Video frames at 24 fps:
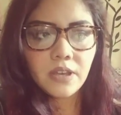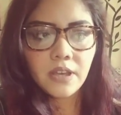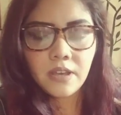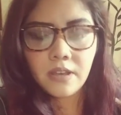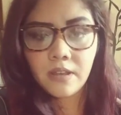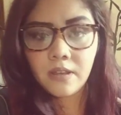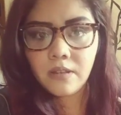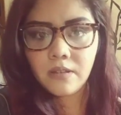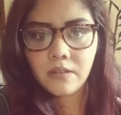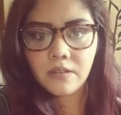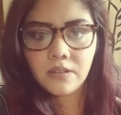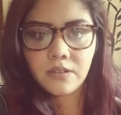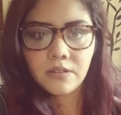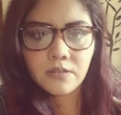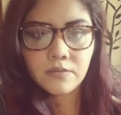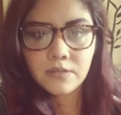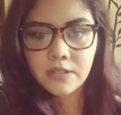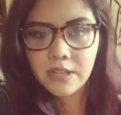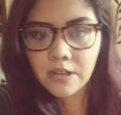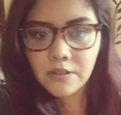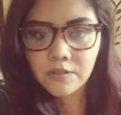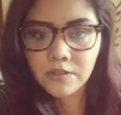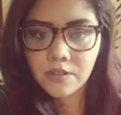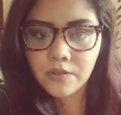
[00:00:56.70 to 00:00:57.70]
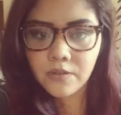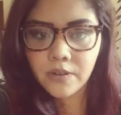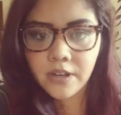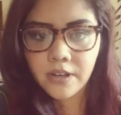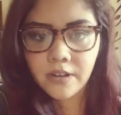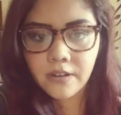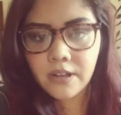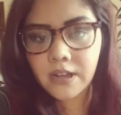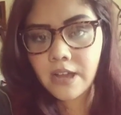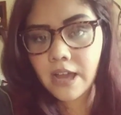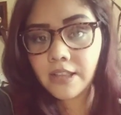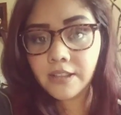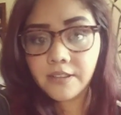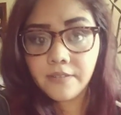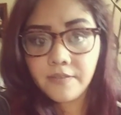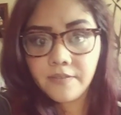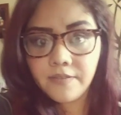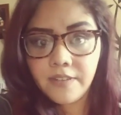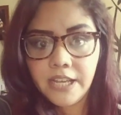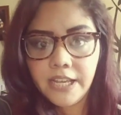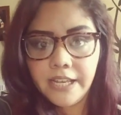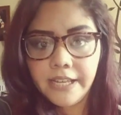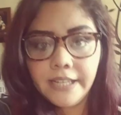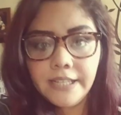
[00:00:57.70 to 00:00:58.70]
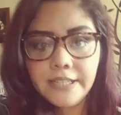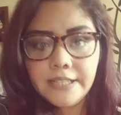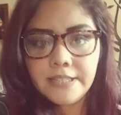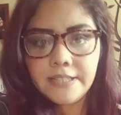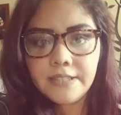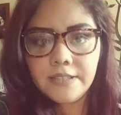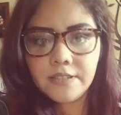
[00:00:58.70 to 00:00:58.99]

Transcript: And, eh, you know, Town Square, I live in Vegas,